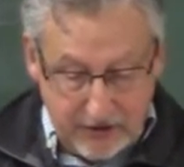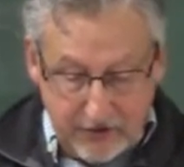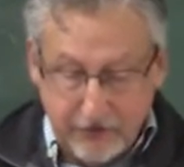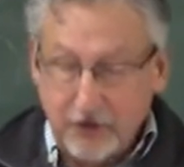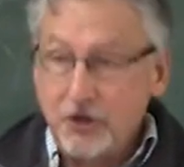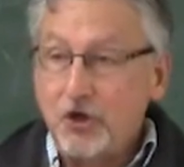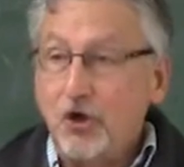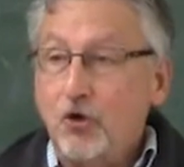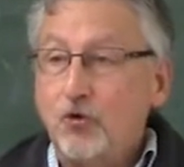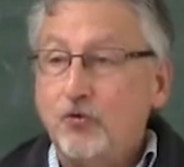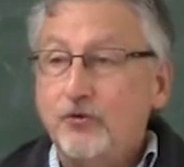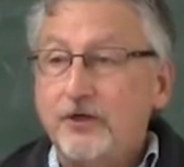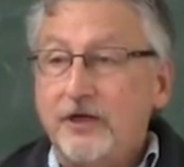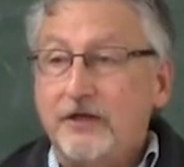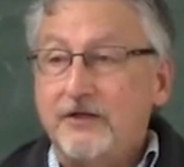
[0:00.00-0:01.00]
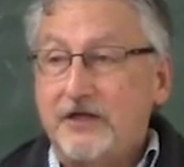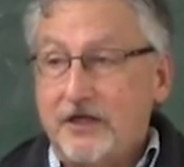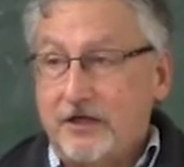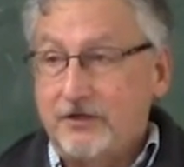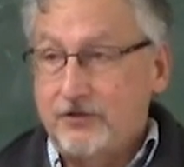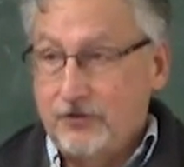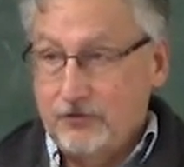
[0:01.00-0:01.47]
the known and
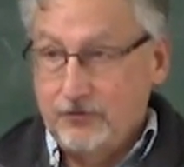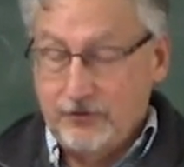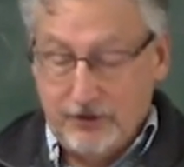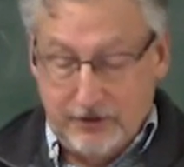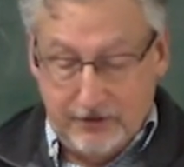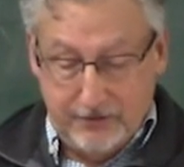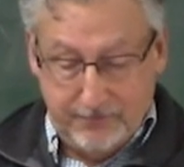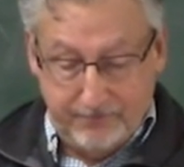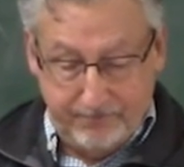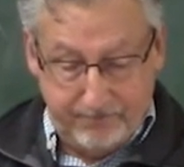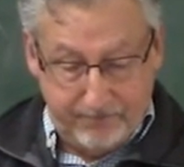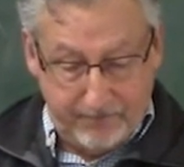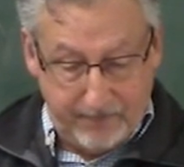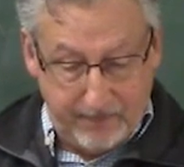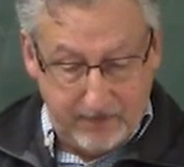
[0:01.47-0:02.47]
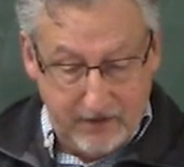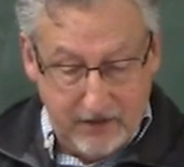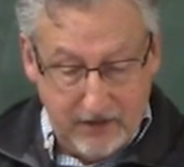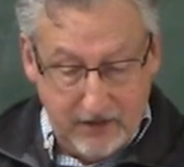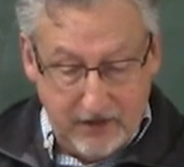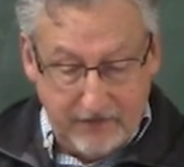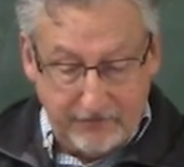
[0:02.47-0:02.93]
the unknown.
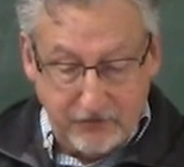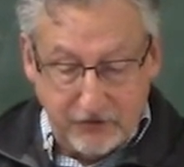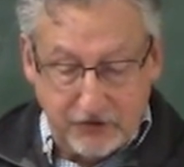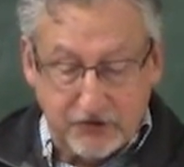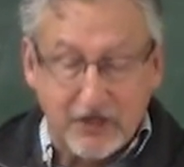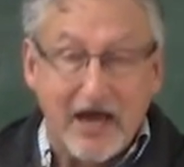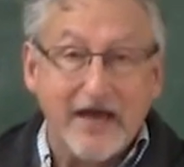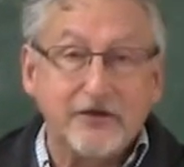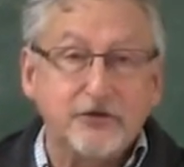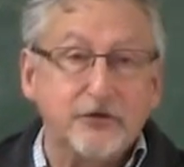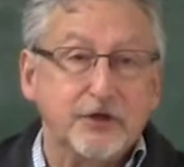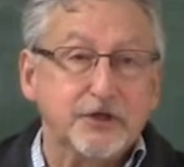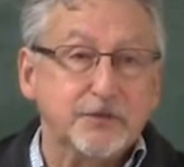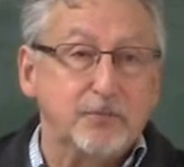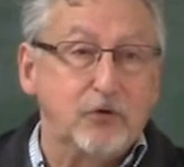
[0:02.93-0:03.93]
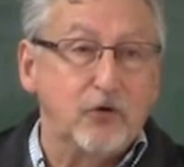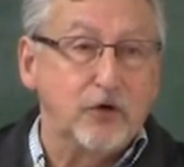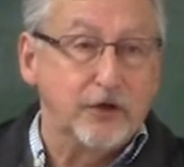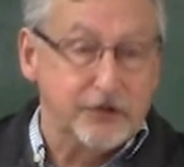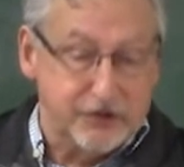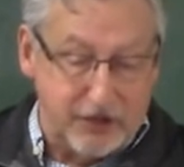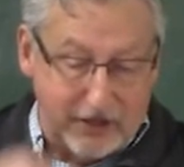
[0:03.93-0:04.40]
If you decide to
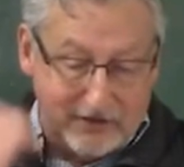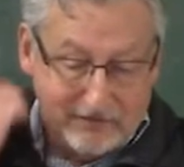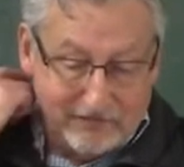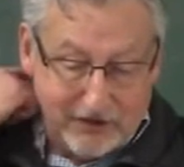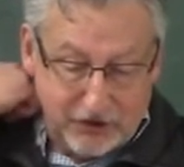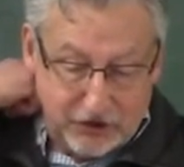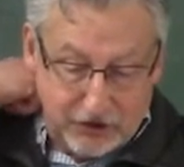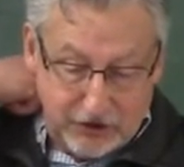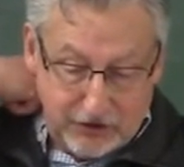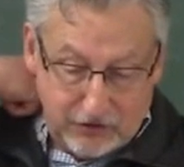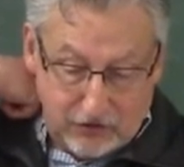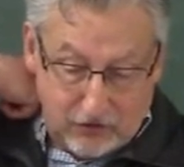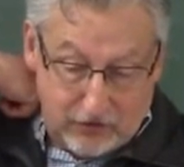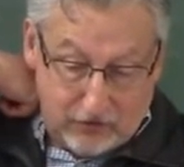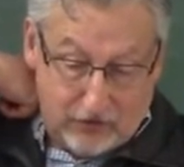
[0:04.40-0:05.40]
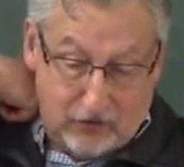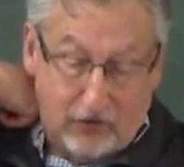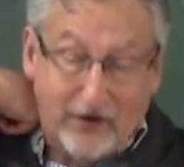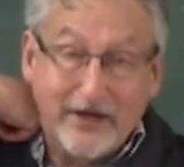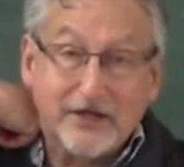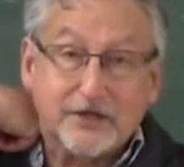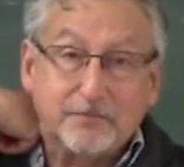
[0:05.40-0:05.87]
explore sudden fiction, or are
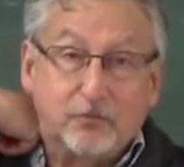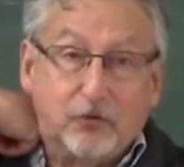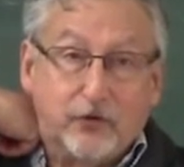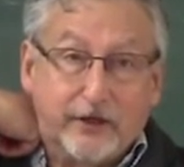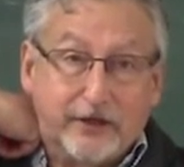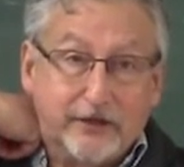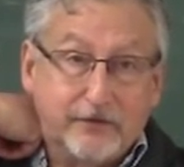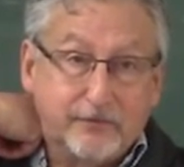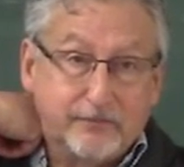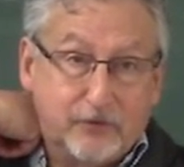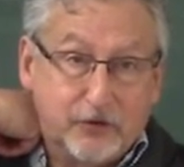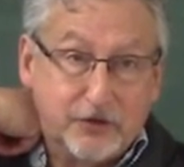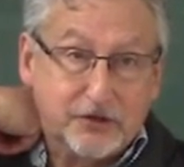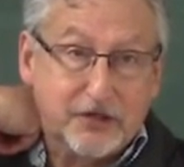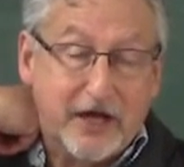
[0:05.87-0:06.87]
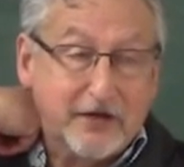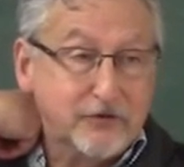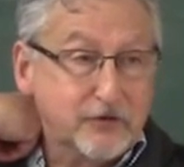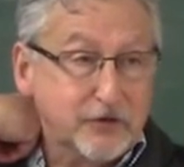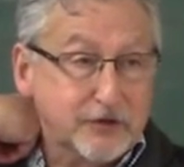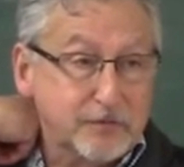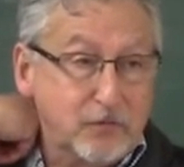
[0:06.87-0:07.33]
already exploring it, or decide
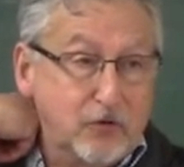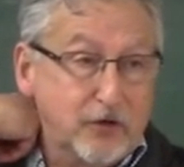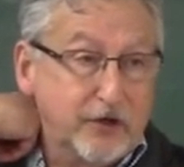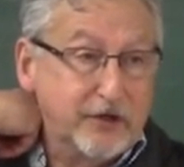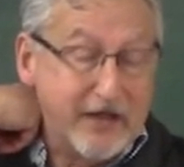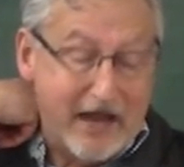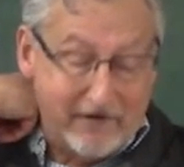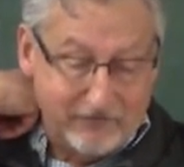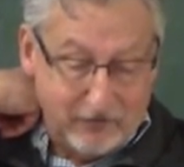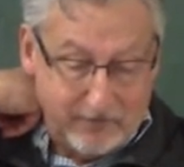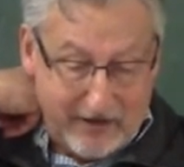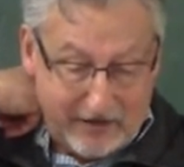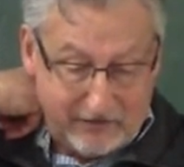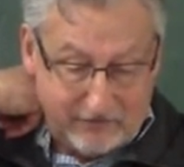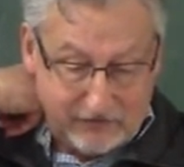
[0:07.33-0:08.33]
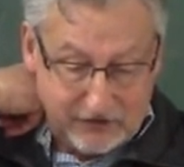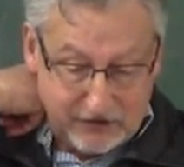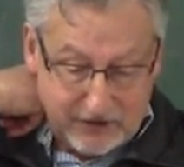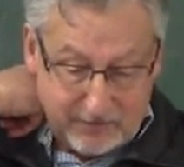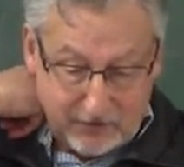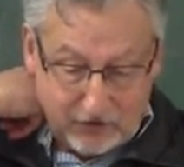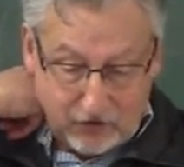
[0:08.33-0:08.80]
to explore it in the aftermath of this
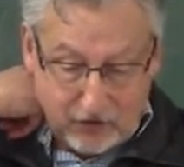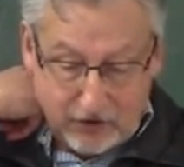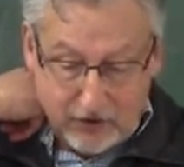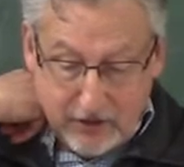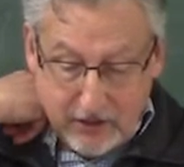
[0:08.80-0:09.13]
seminar,